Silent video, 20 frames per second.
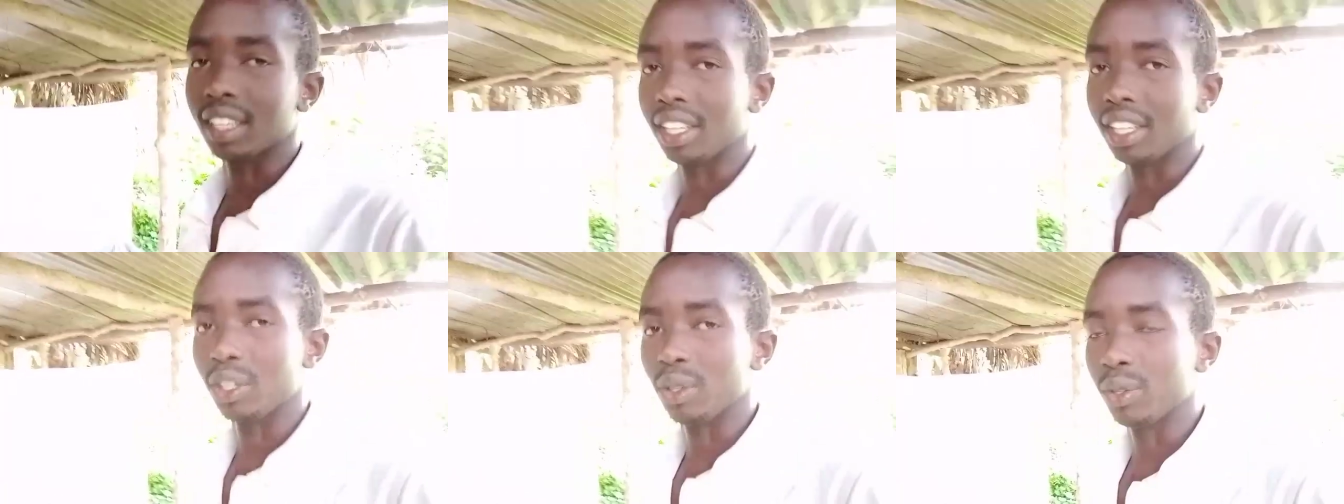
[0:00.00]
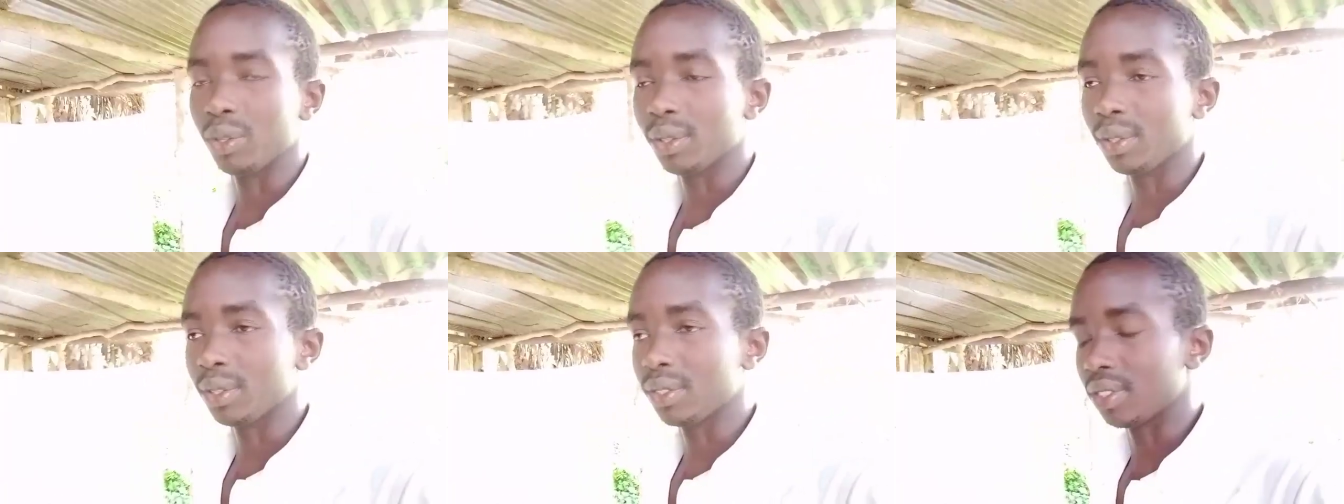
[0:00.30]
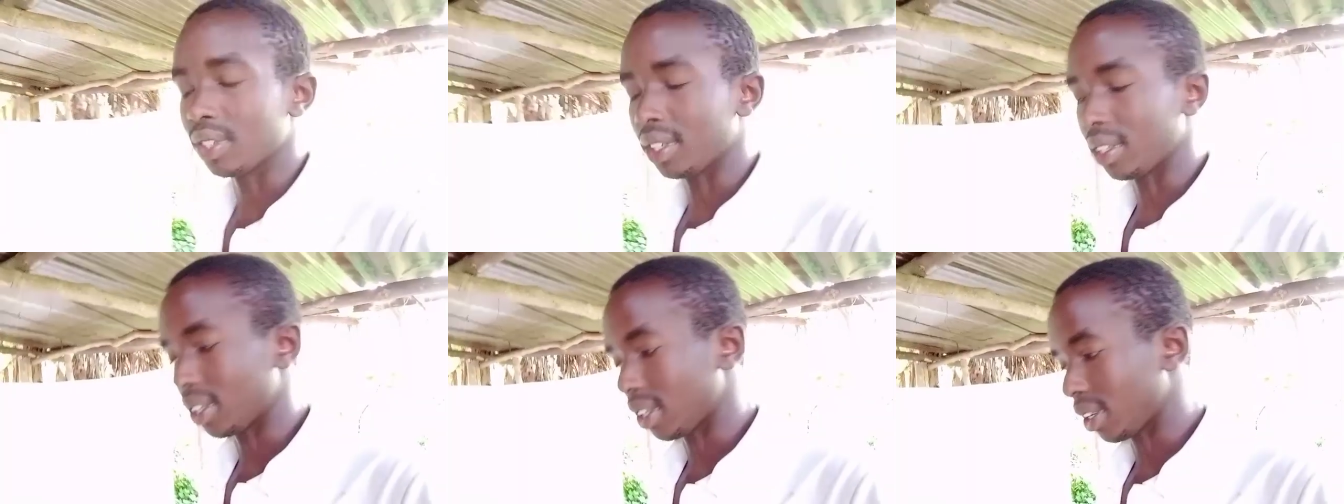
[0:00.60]
I use,
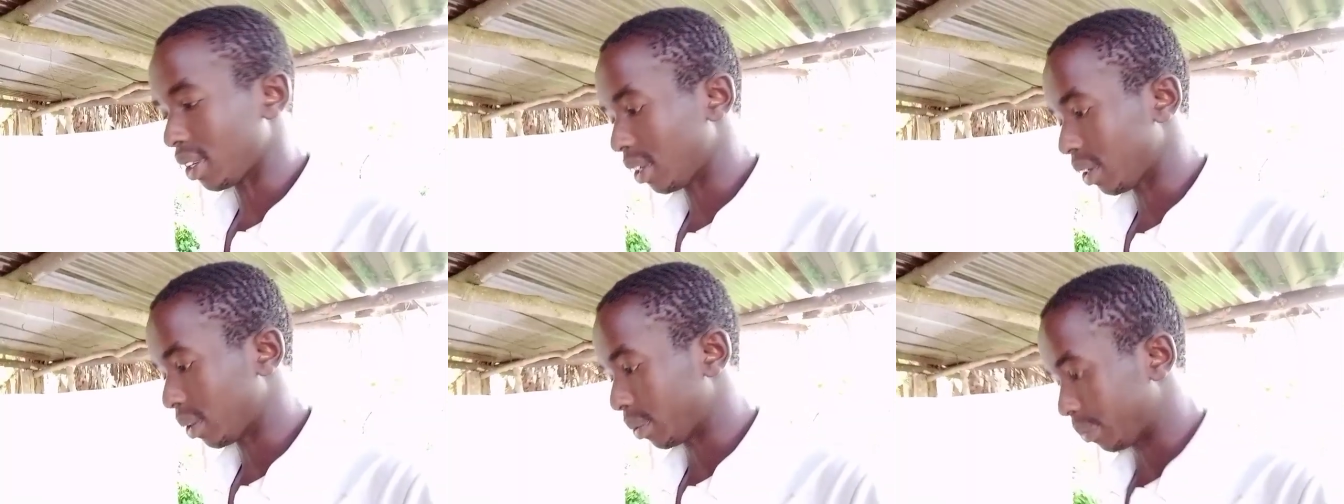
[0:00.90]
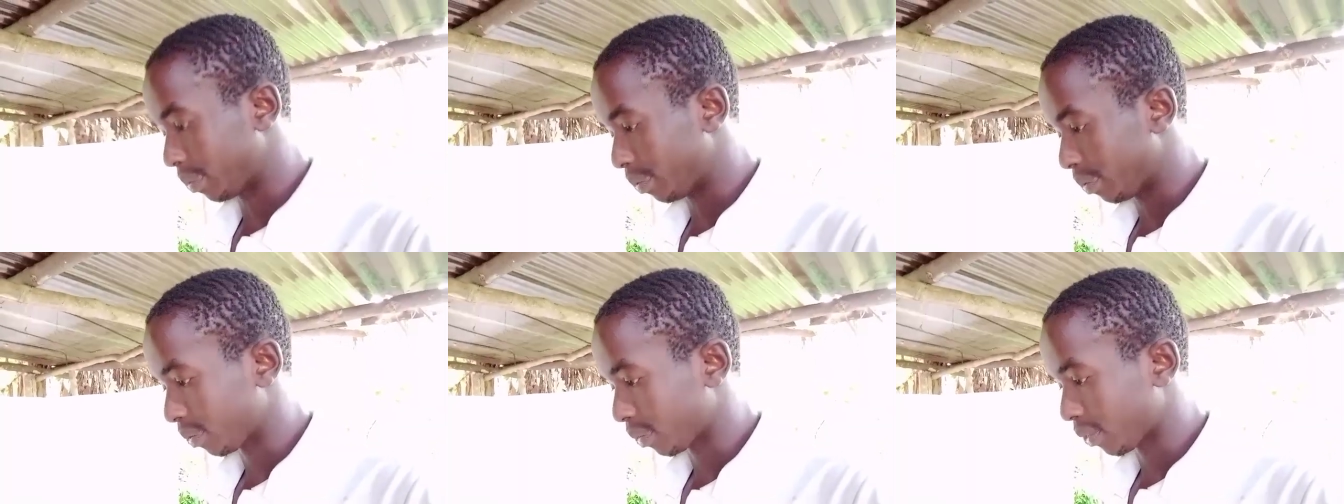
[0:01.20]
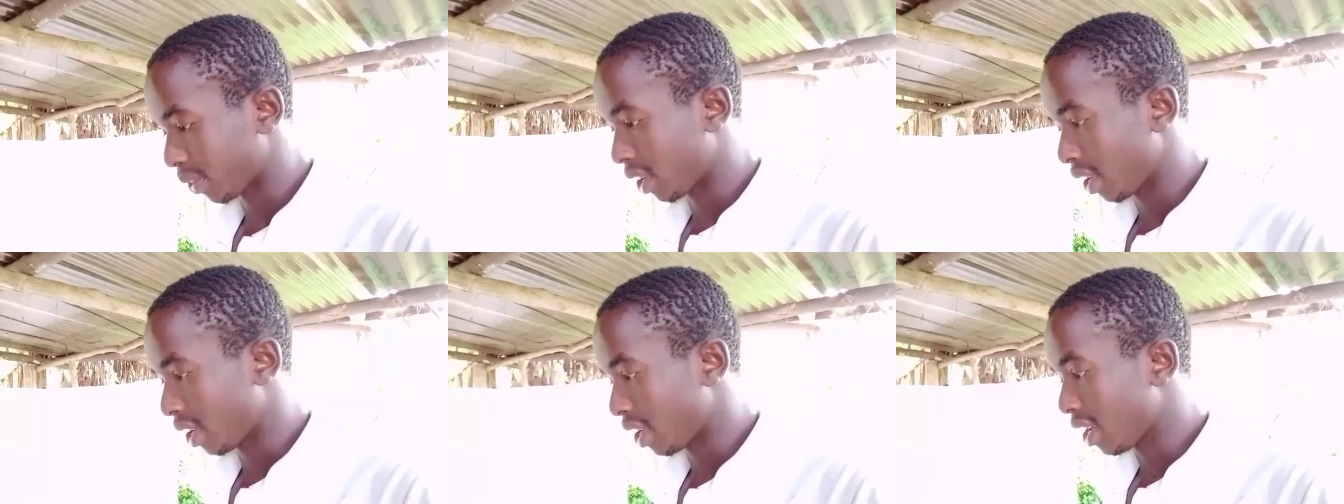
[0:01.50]
and
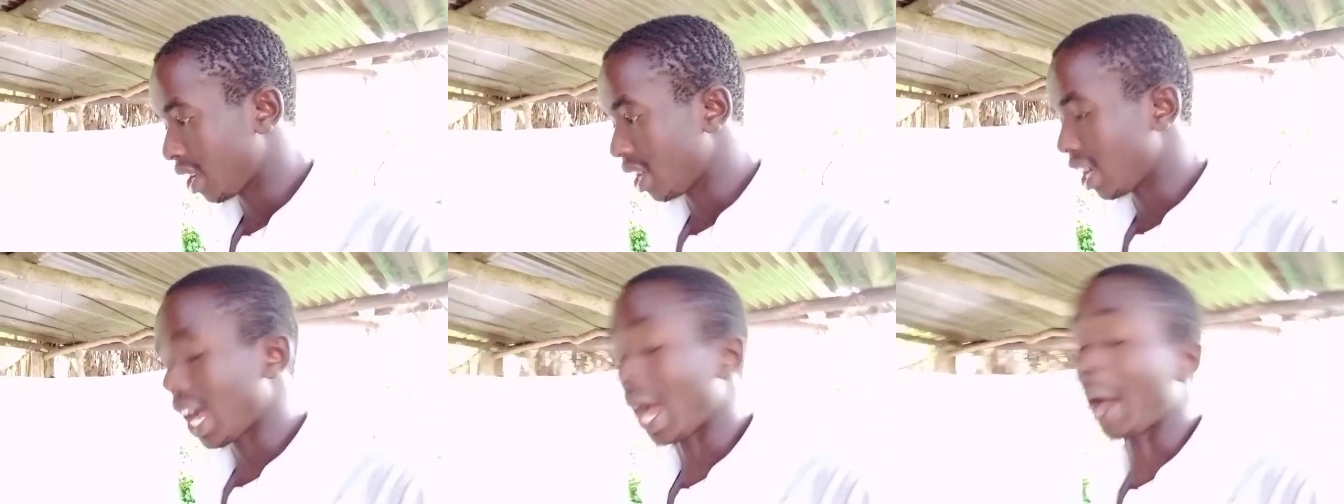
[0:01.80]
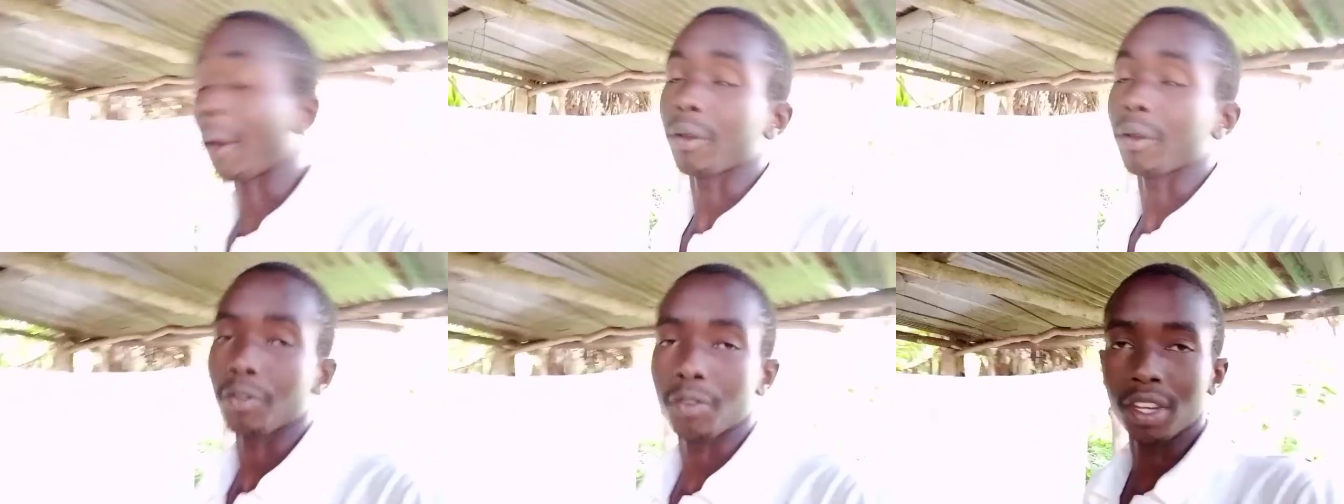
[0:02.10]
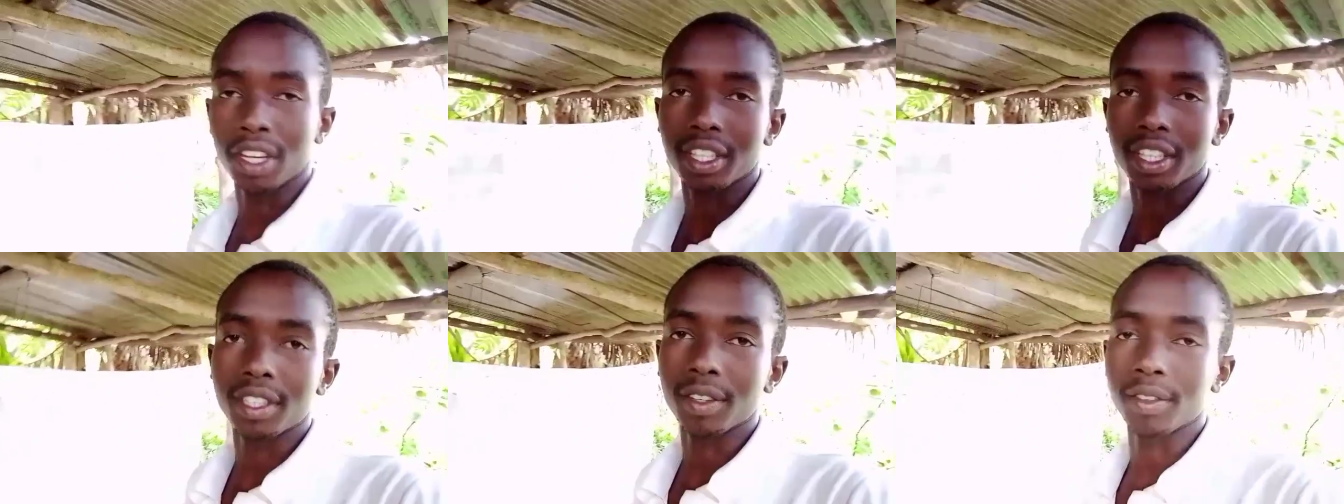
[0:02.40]
how
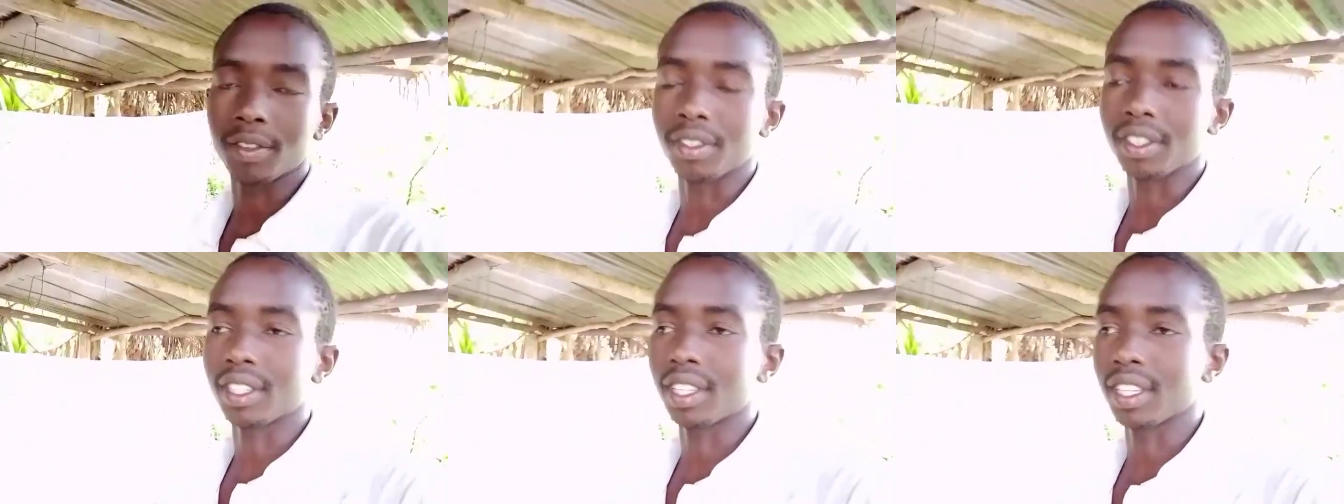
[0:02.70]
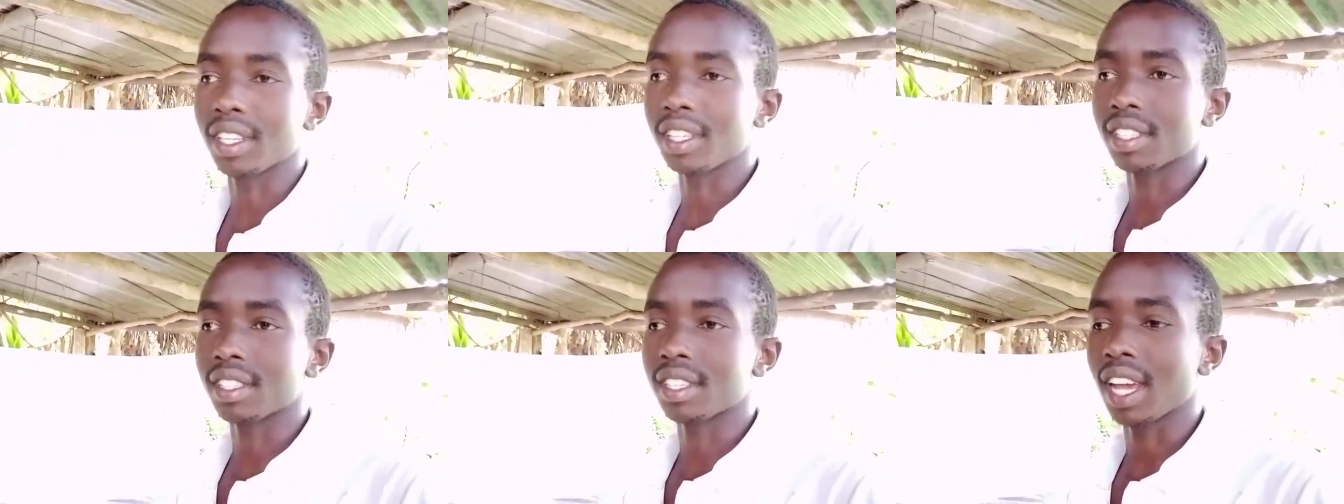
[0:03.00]
effective it is.